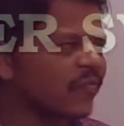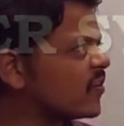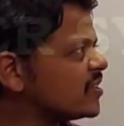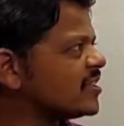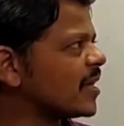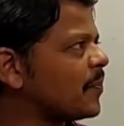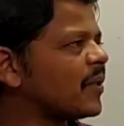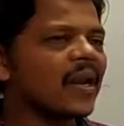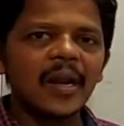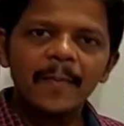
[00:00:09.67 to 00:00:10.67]
first
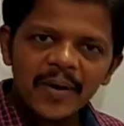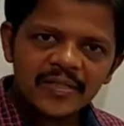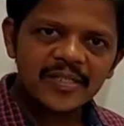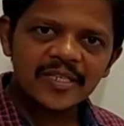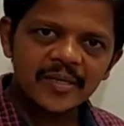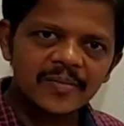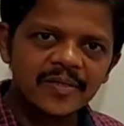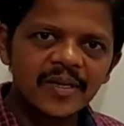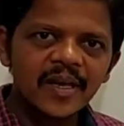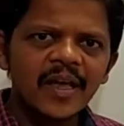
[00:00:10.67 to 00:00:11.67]
chapter, number
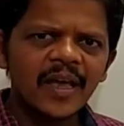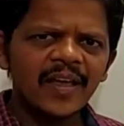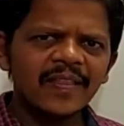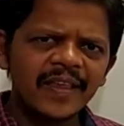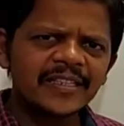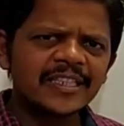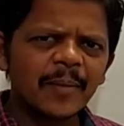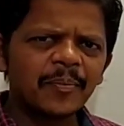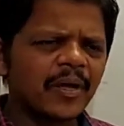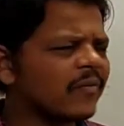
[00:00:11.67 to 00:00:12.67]
systems. In this
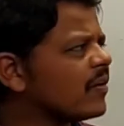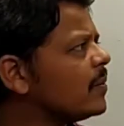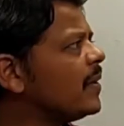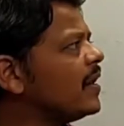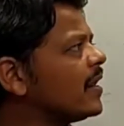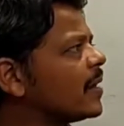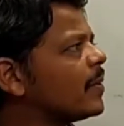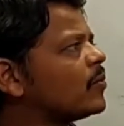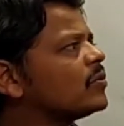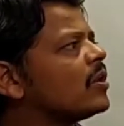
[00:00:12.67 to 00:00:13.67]
chapter we will be dealing
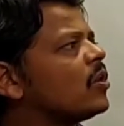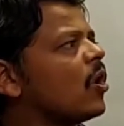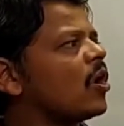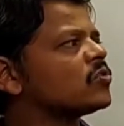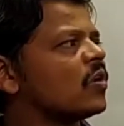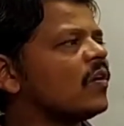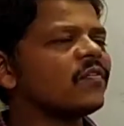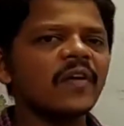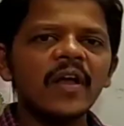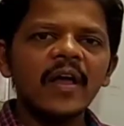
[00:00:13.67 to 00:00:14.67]
about the laws of
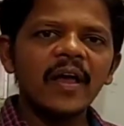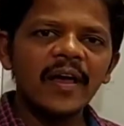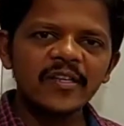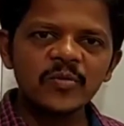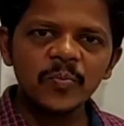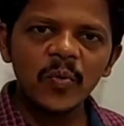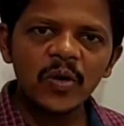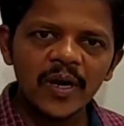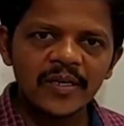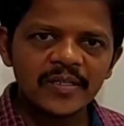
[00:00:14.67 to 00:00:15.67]

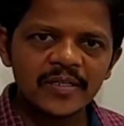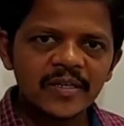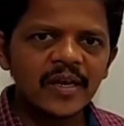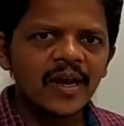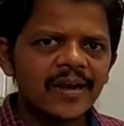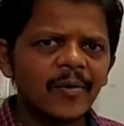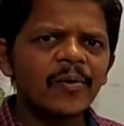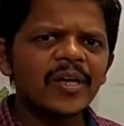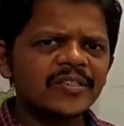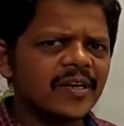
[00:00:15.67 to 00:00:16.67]
exponents. Now
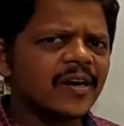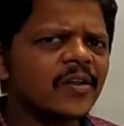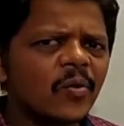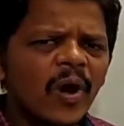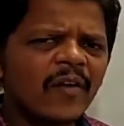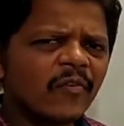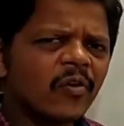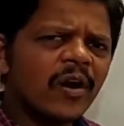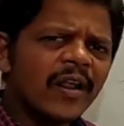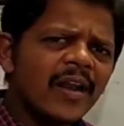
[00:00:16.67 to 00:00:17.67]
dear children, you have
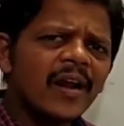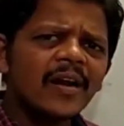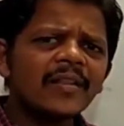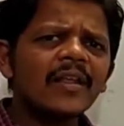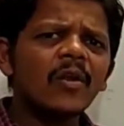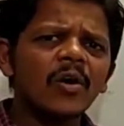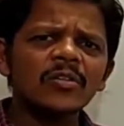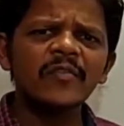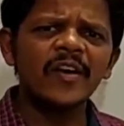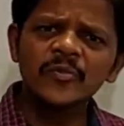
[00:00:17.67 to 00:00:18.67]
already learned the laws
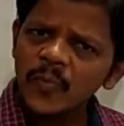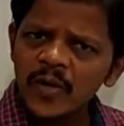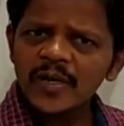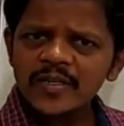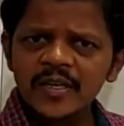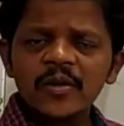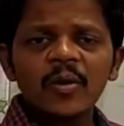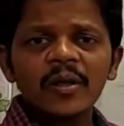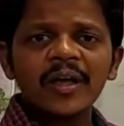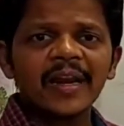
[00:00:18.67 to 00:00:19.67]
of exponents in
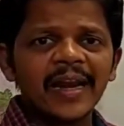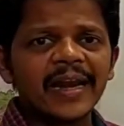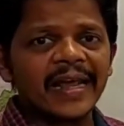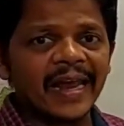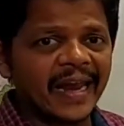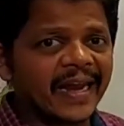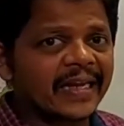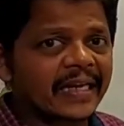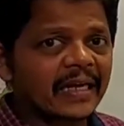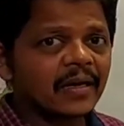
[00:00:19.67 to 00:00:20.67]
your grade 8,